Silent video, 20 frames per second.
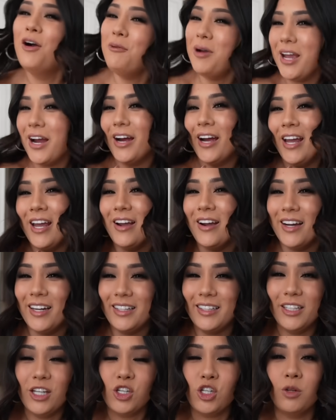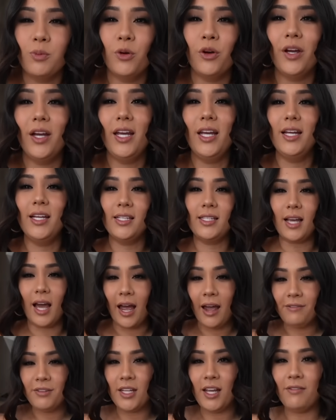We are here at Alisha Marie's. I
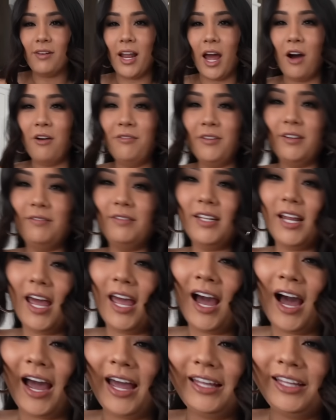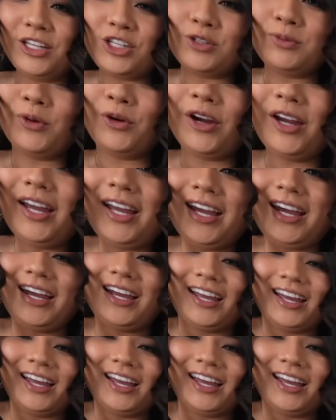have to give an outfit of the day. Hi, Alisha Marie.